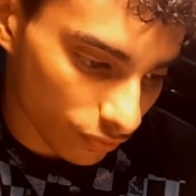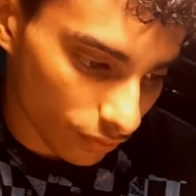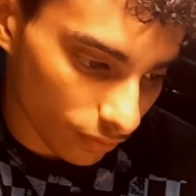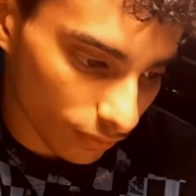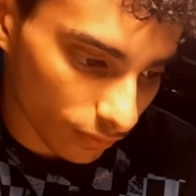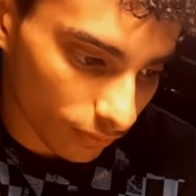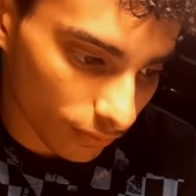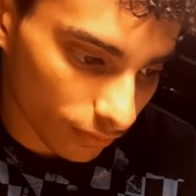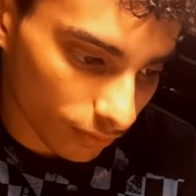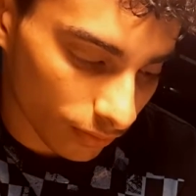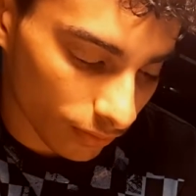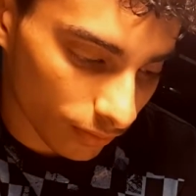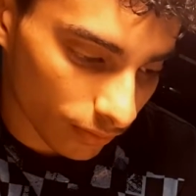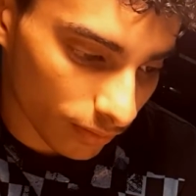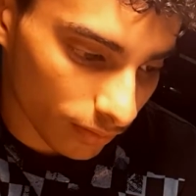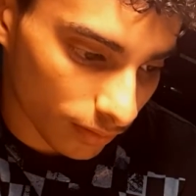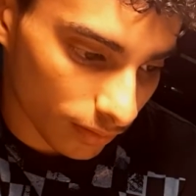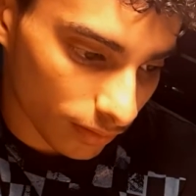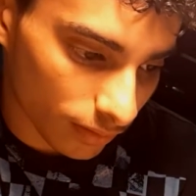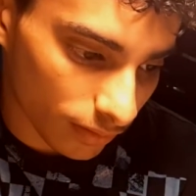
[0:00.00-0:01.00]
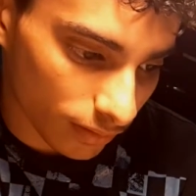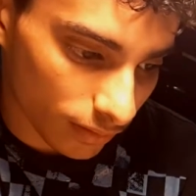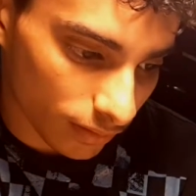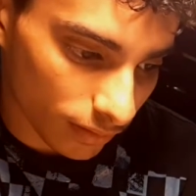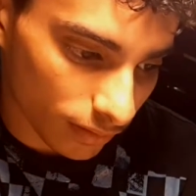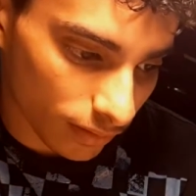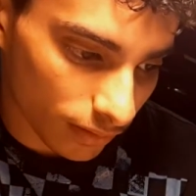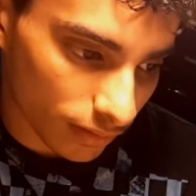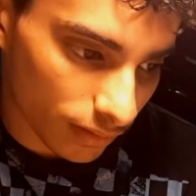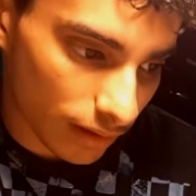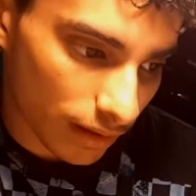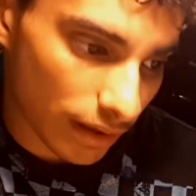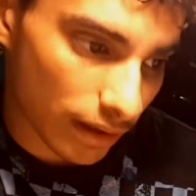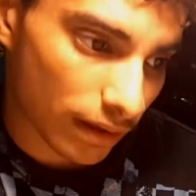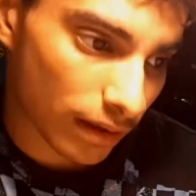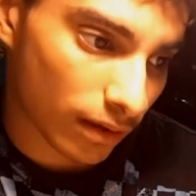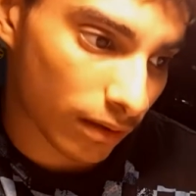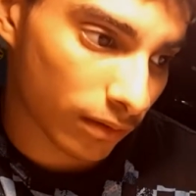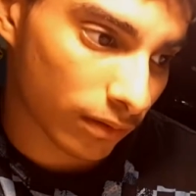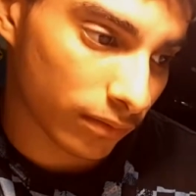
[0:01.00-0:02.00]
Draw a little
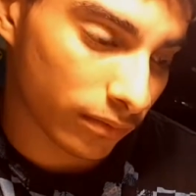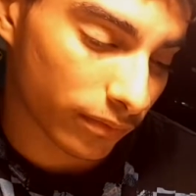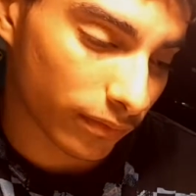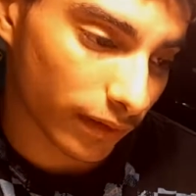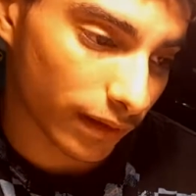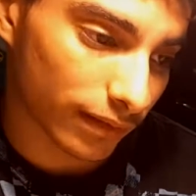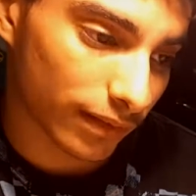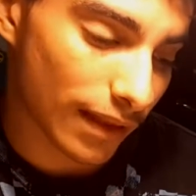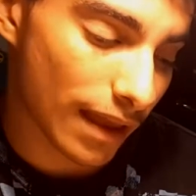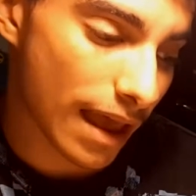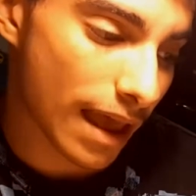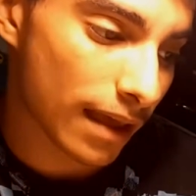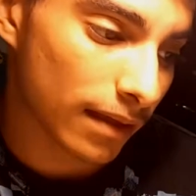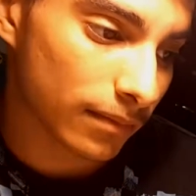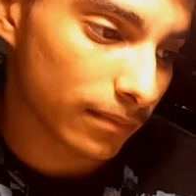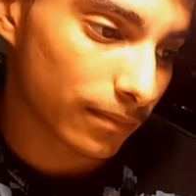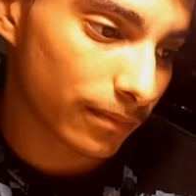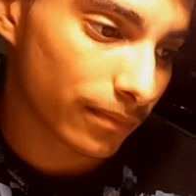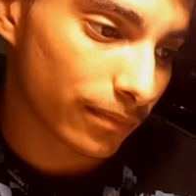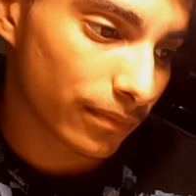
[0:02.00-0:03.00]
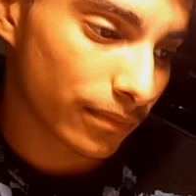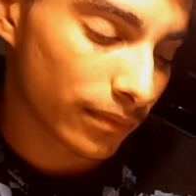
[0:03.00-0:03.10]
house like that.